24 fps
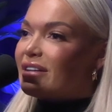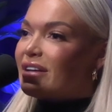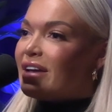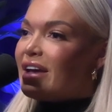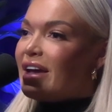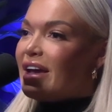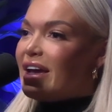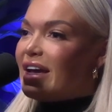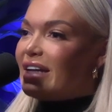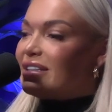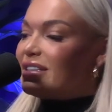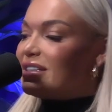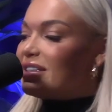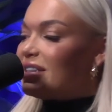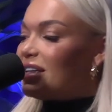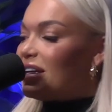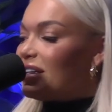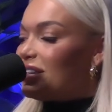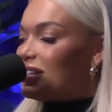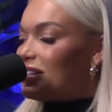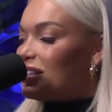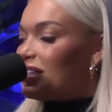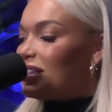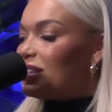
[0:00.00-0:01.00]
it
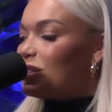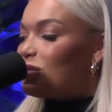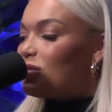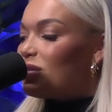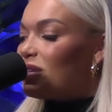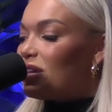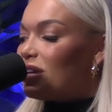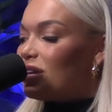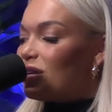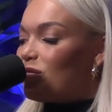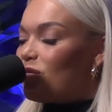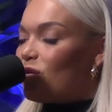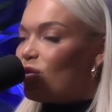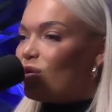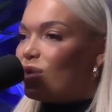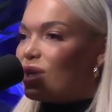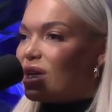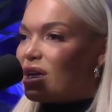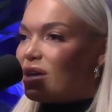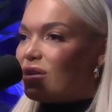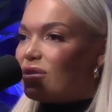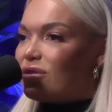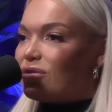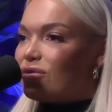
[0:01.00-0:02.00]
sits within a
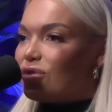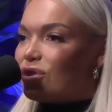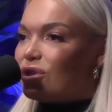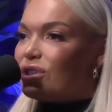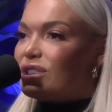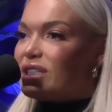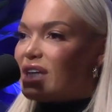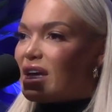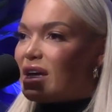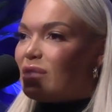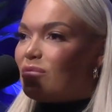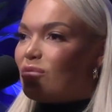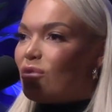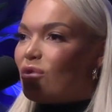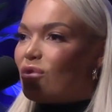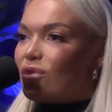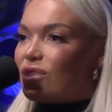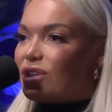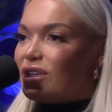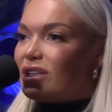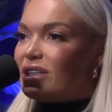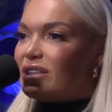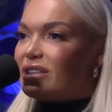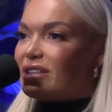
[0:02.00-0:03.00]
morning routine more than
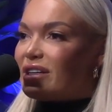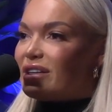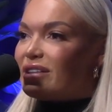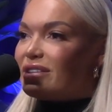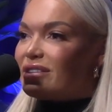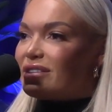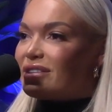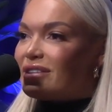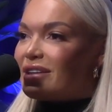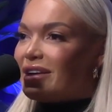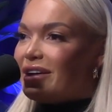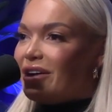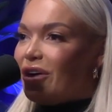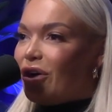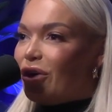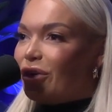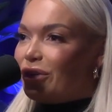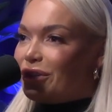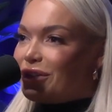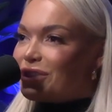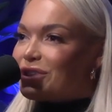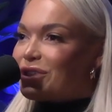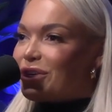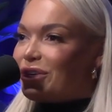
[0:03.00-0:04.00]
it does on
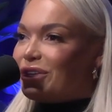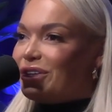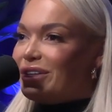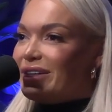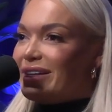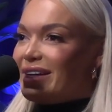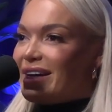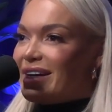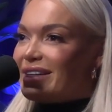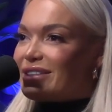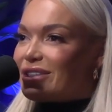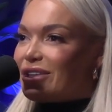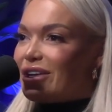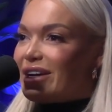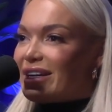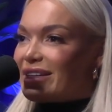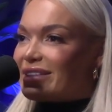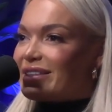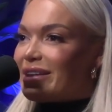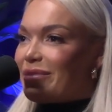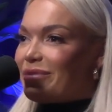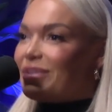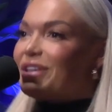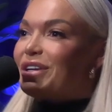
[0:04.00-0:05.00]
its own as like
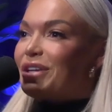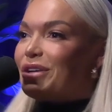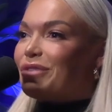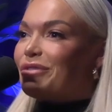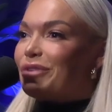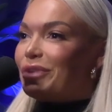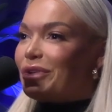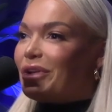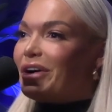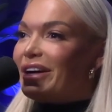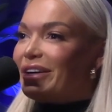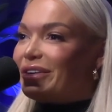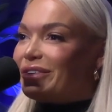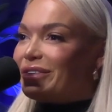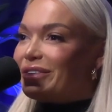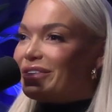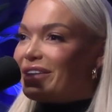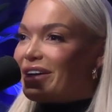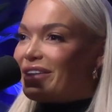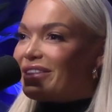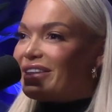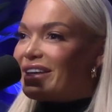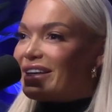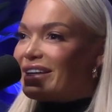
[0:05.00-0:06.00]
something you rely on. I
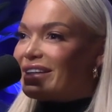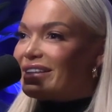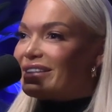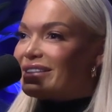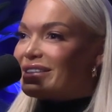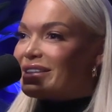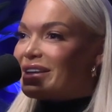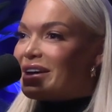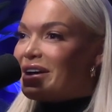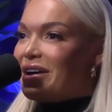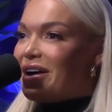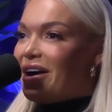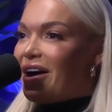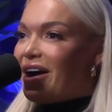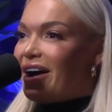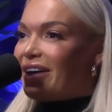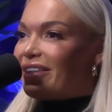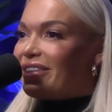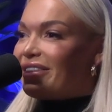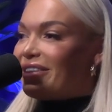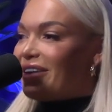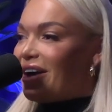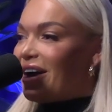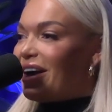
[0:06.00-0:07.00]
think
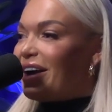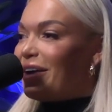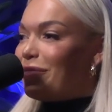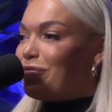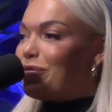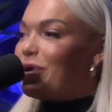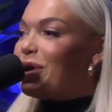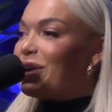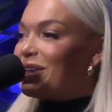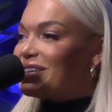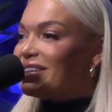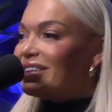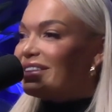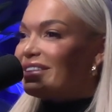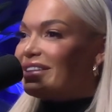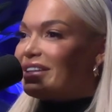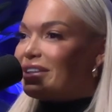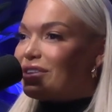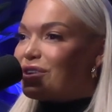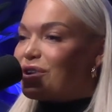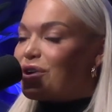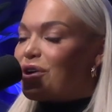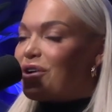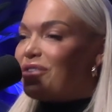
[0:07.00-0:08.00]
I personally think the
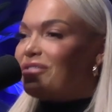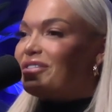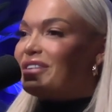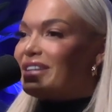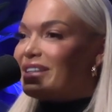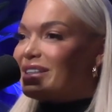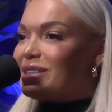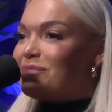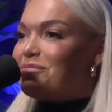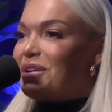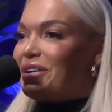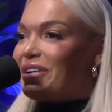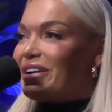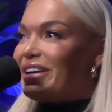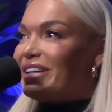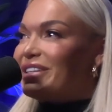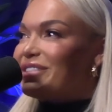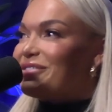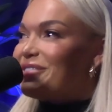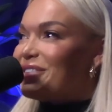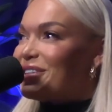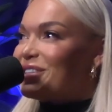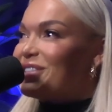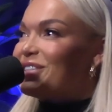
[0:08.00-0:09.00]
coffee experience
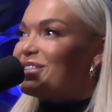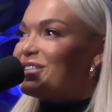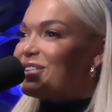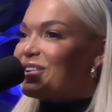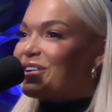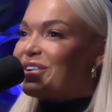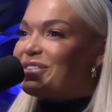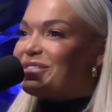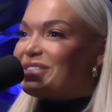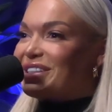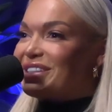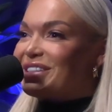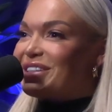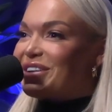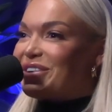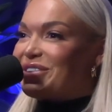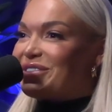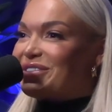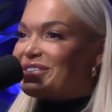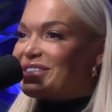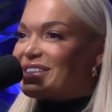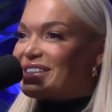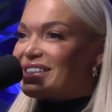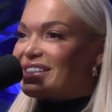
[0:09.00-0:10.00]
versus the coffee itself
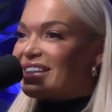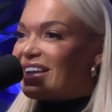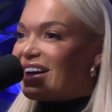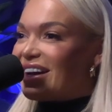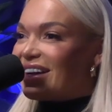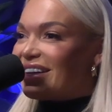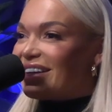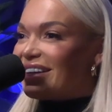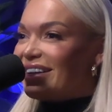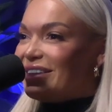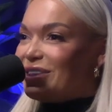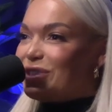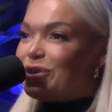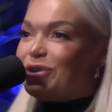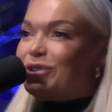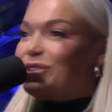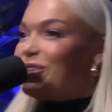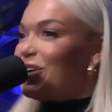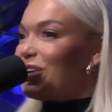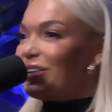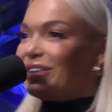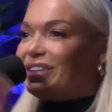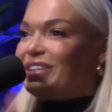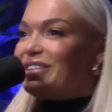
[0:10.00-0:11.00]
is like two
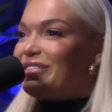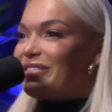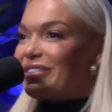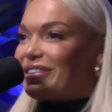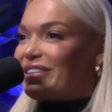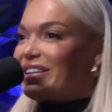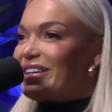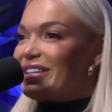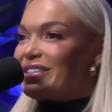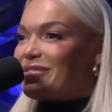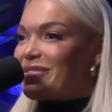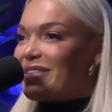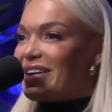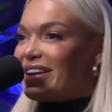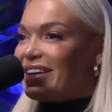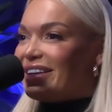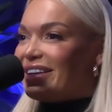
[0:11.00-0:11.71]
totally different things for me.